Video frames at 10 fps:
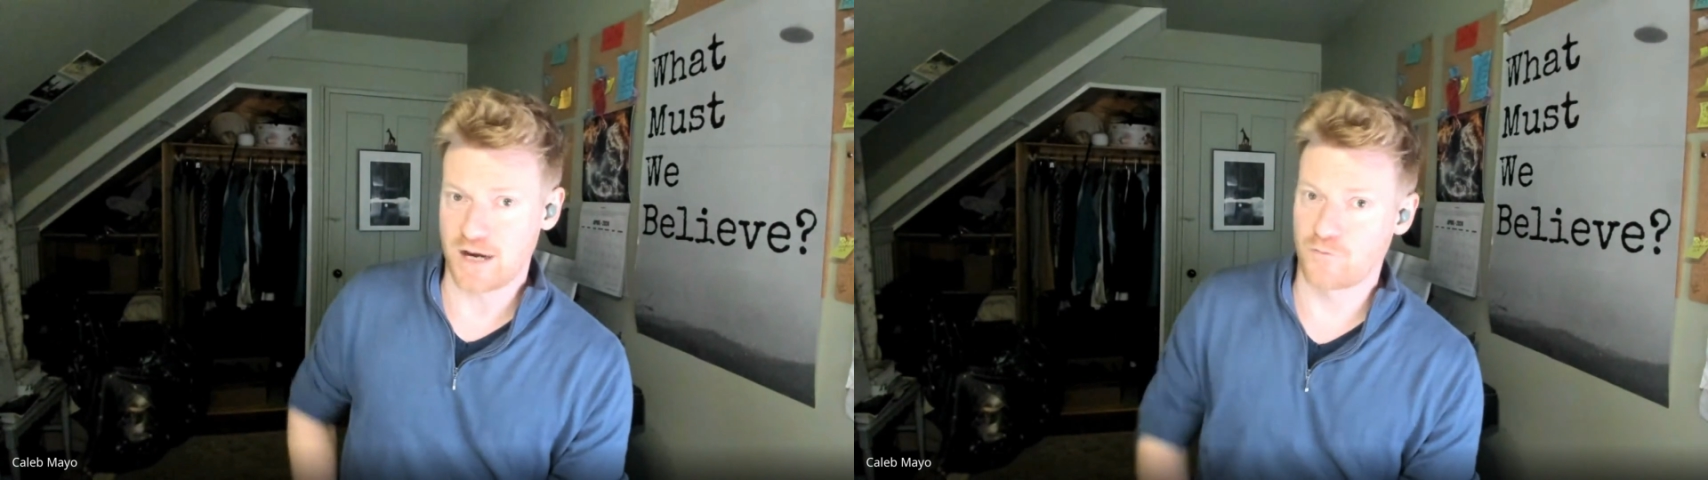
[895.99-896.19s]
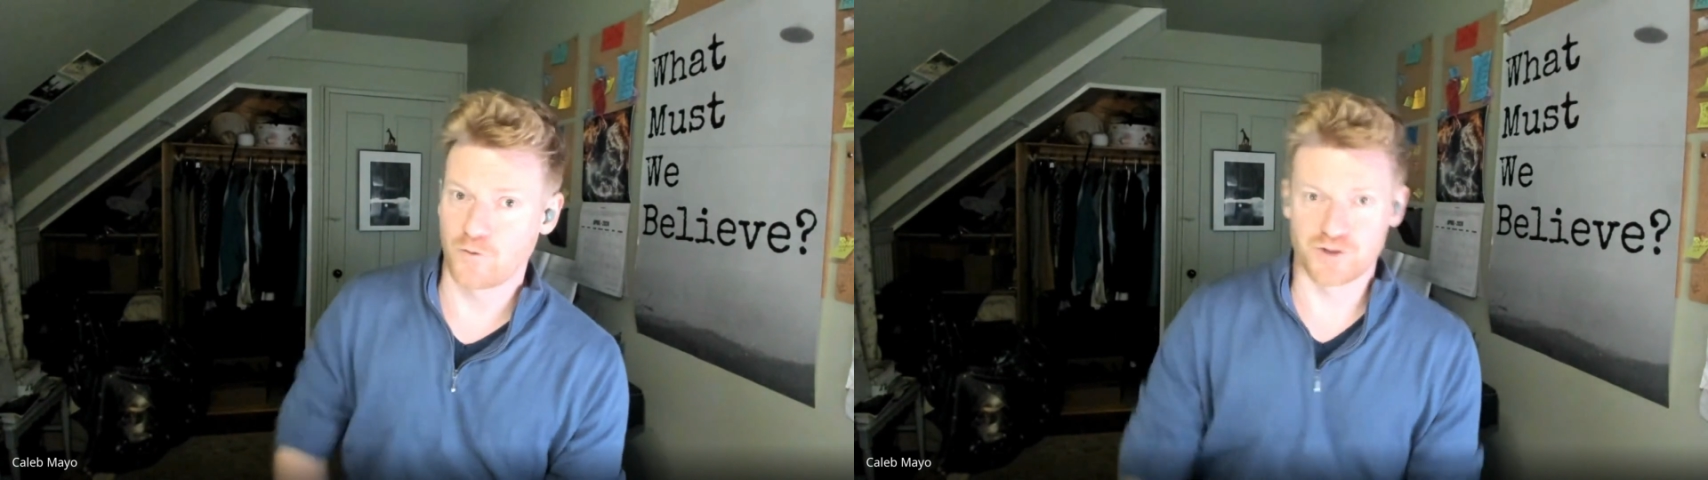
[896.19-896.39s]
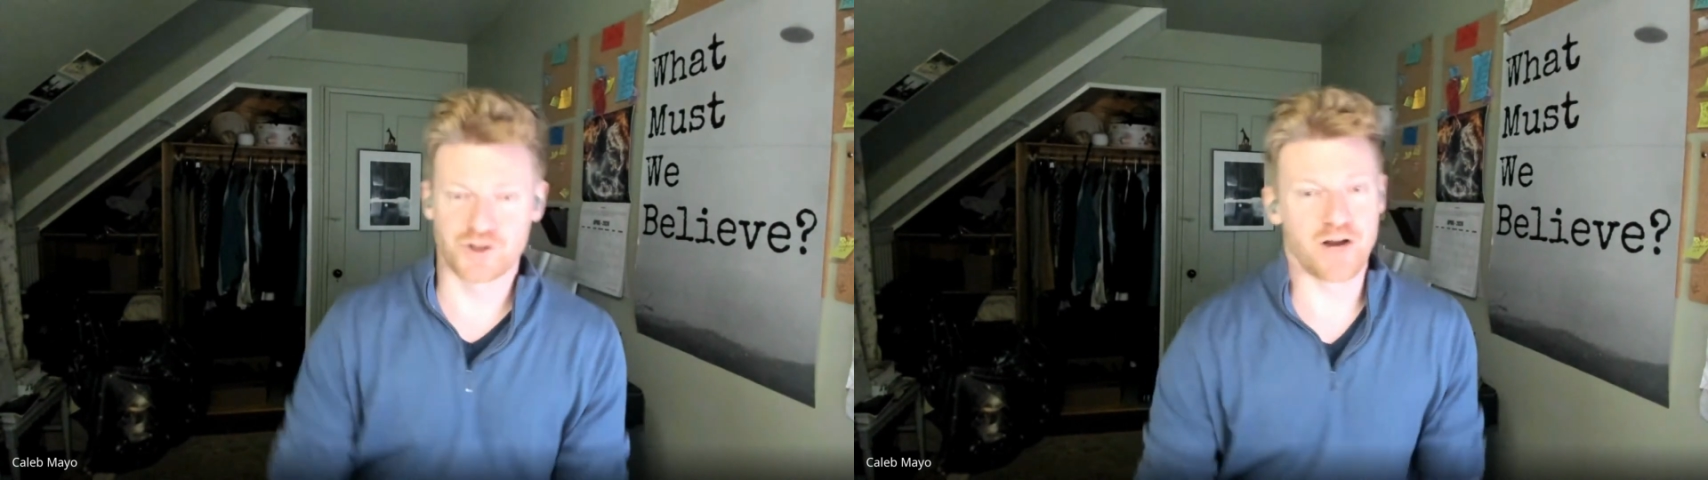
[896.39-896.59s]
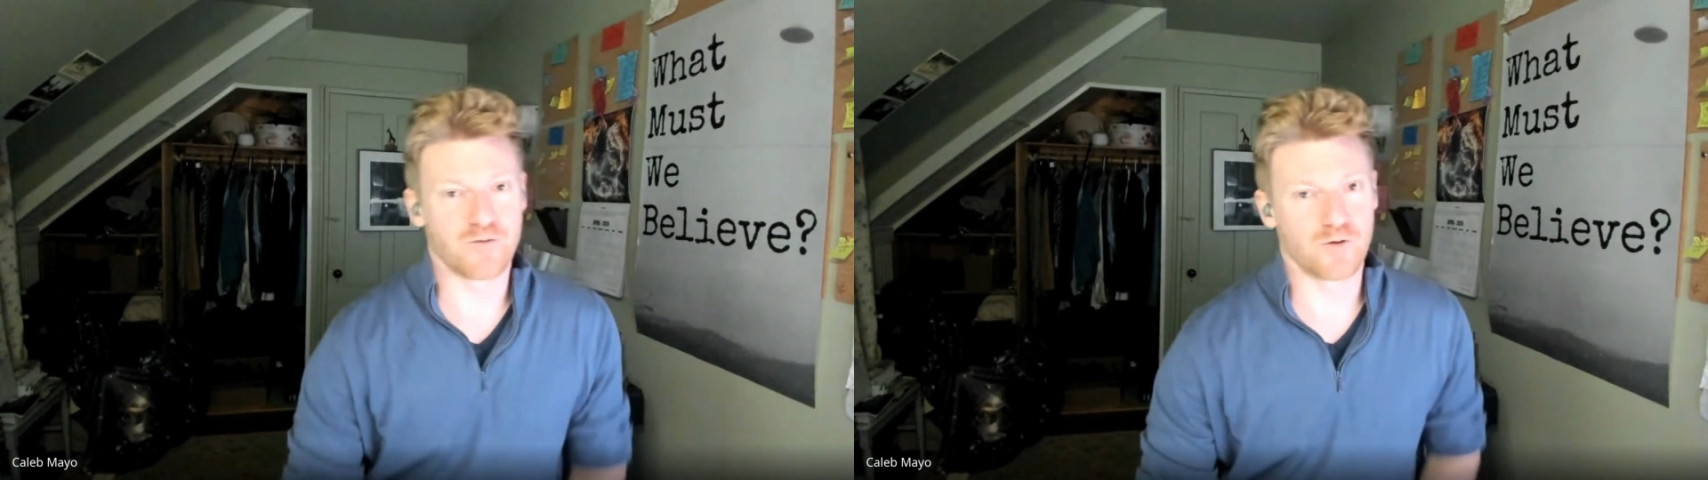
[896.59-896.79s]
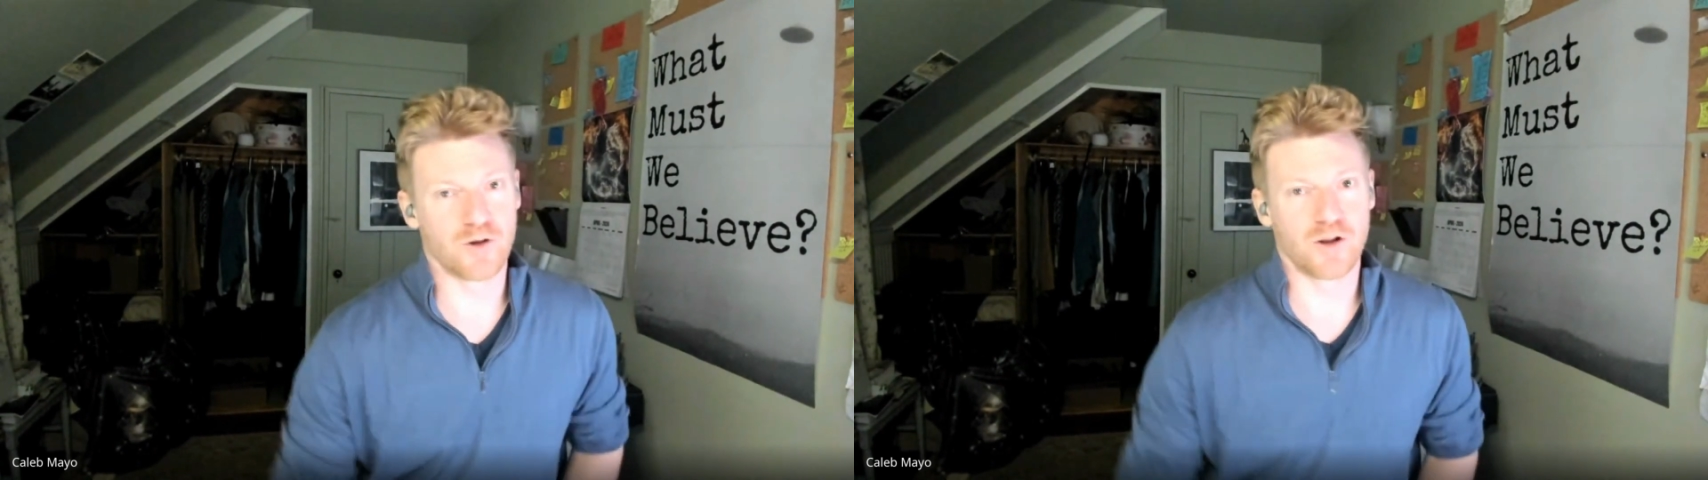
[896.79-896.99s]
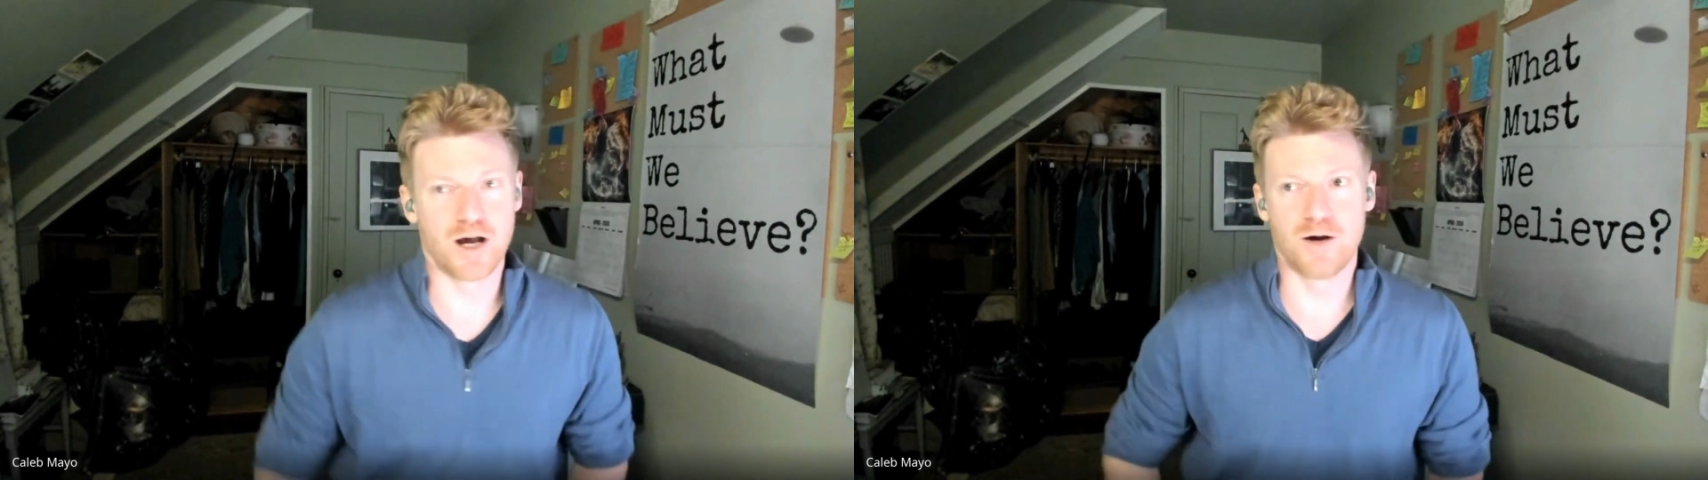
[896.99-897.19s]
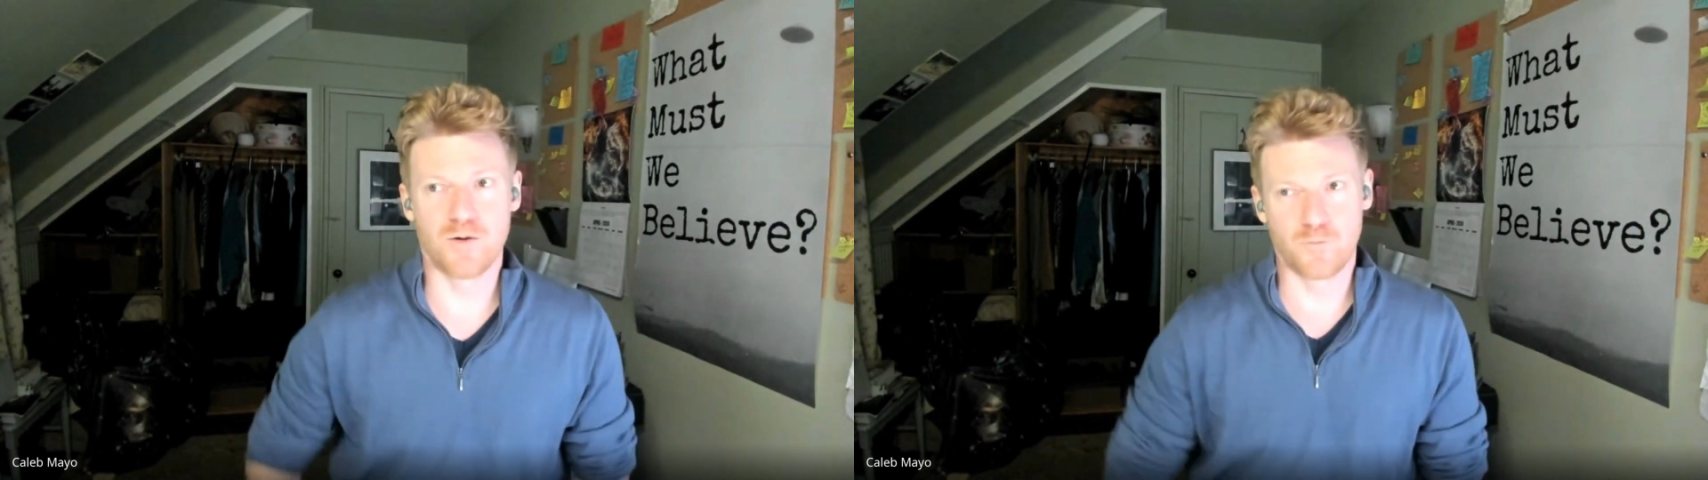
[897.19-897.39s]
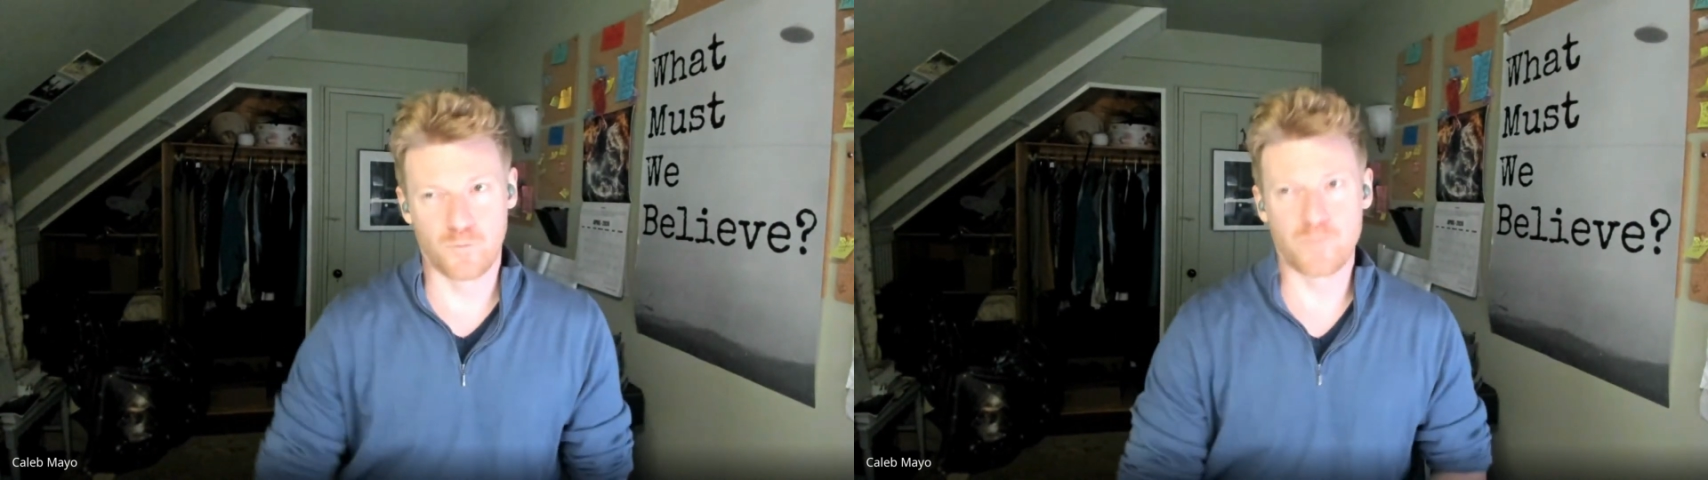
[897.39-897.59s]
Air Force general,